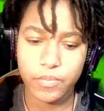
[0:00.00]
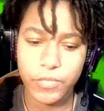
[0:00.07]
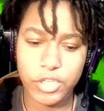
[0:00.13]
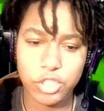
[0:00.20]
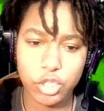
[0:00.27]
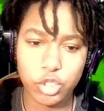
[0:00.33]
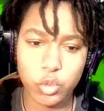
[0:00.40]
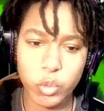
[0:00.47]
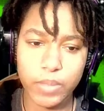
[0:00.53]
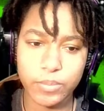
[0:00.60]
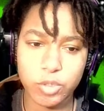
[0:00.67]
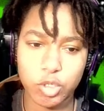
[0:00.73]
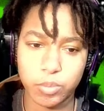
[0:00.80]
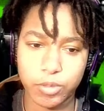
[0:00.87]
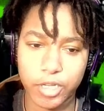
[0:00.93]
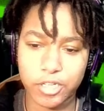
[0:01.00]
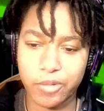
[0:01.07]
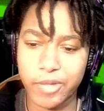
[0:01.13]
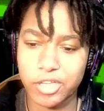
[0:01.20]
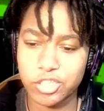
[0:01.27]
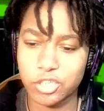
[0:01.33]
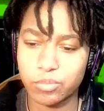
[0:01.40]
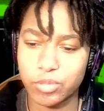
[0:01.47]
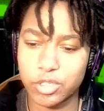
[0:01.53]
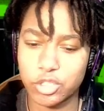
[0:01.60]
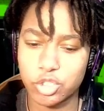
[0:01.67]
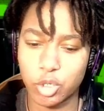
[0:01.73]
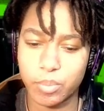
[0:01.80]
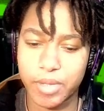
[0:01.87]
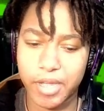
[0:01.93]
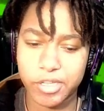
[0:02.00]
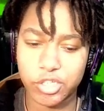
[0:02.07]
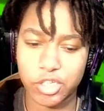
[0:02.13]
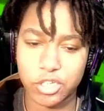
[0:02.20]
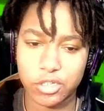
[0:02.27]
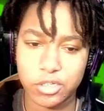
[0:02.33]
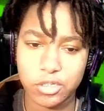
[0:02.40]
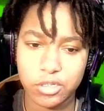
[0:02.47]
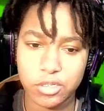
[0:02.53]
It's the sweep, dude. Playtime hasn't been so bad yet.